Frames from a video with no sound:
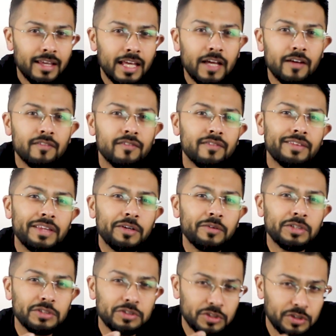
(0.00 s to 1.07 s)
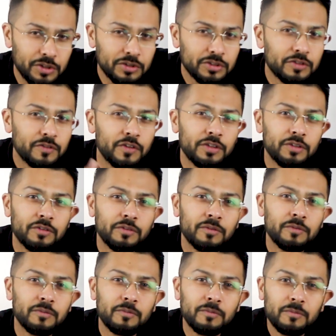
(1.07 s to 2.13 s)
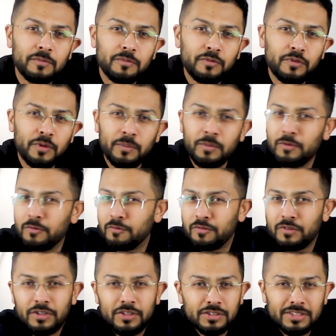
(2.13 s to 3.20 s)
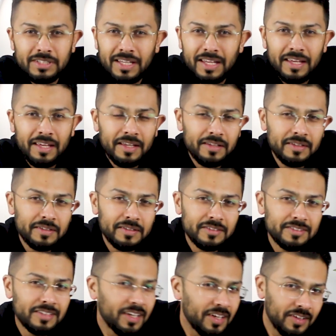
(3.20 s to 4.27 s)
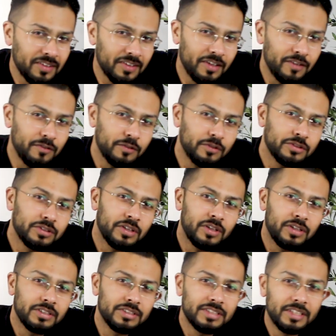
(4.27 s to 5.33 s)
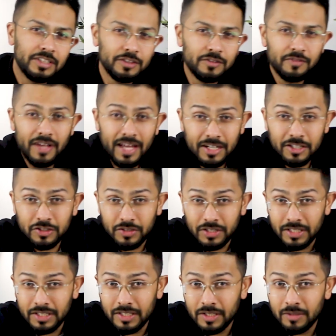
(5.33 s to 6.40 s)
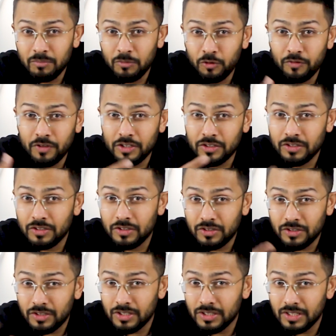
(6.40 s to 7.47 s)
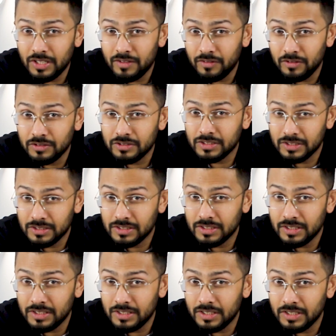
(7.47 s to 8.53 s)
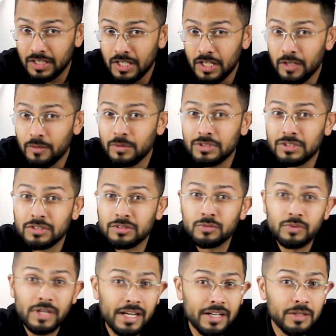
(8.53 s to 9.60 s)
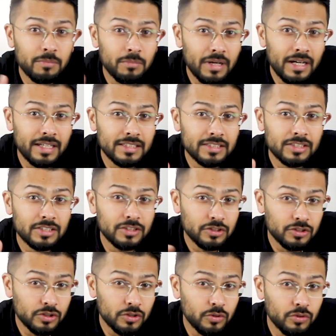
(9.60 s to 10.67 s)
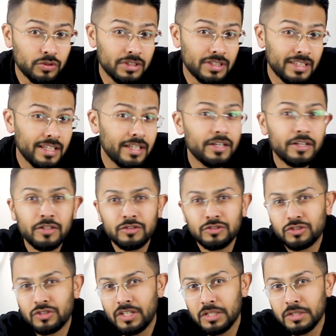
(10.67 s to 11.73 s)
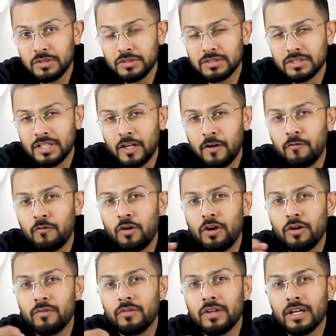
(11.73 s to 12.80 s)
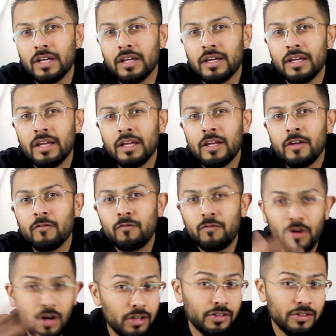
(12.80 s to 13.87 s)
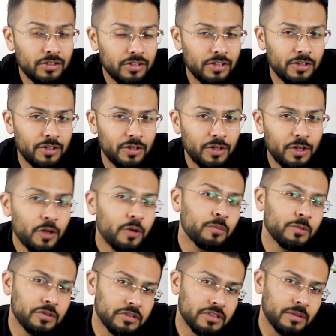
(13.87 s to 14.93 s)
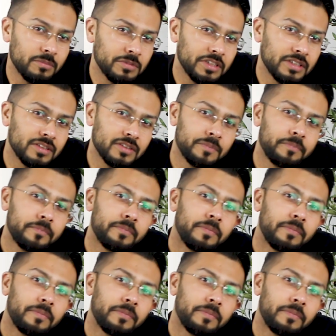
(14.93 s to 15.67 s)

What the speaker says: If the results from the first and second levels are satisfactory, then moving to the third level is considered, which is randomized controlled clinical trials involving volunteer human subjects.